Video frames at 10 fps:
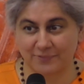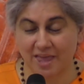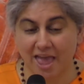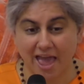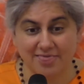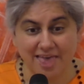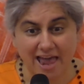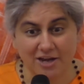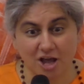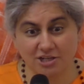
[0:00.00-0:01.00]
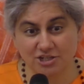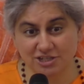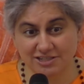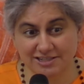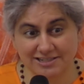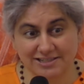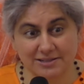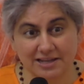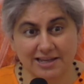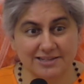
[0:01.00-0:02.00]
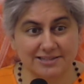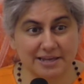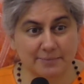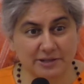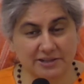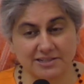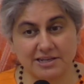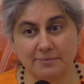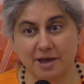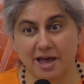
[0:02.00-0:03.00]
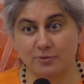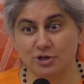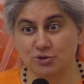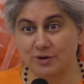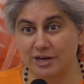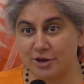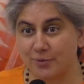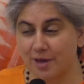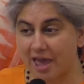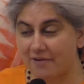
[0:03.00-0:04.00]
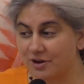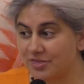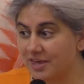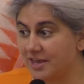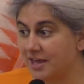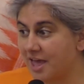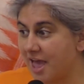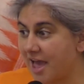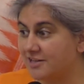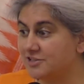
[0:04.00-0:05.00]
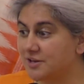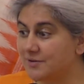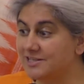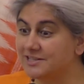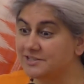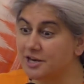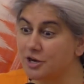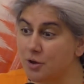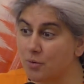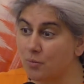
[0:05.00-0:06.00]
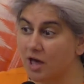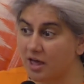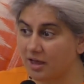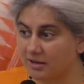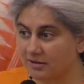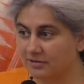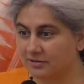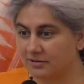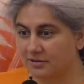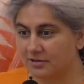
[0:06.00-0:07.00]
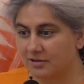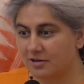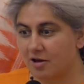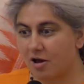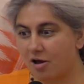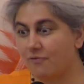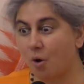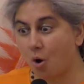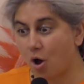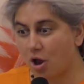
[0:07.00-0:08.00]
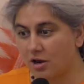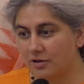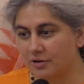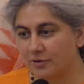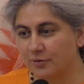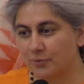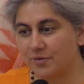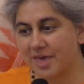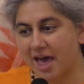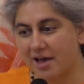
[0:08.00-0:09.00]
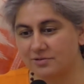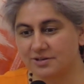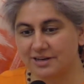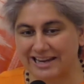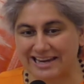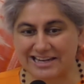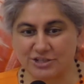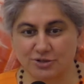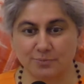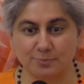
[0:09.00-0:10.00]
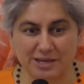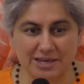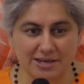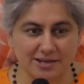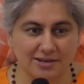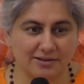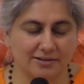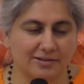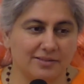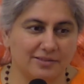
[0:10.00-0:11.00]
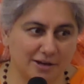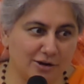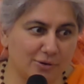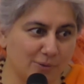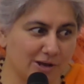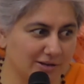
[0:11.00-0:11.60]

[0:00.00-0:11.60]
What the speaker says: And that consciousness is the ability by which we know everything, and so it is the knower of all without needing to be the knower.